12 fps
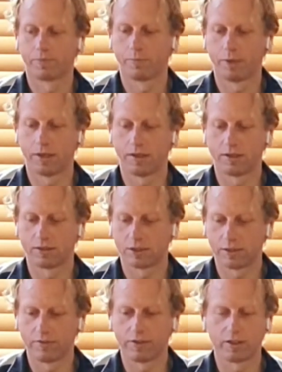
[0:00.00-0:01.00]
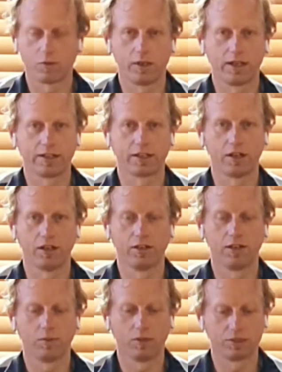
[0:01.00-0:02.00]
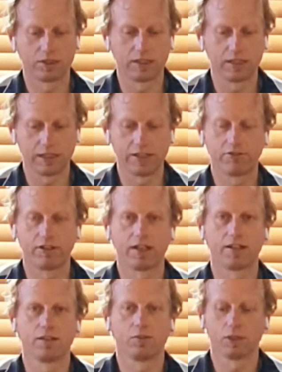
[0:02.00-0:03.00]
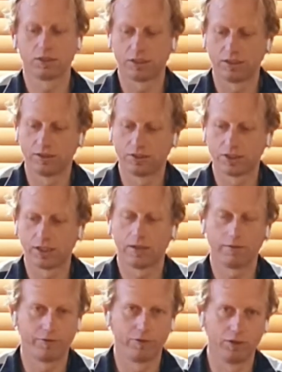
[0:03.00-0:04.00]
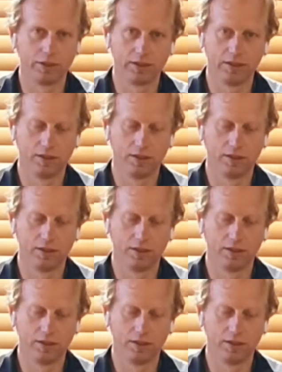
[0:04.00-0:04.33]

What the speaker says: but it's definitely the way to go. And once you get your head around it, once it's set up fully,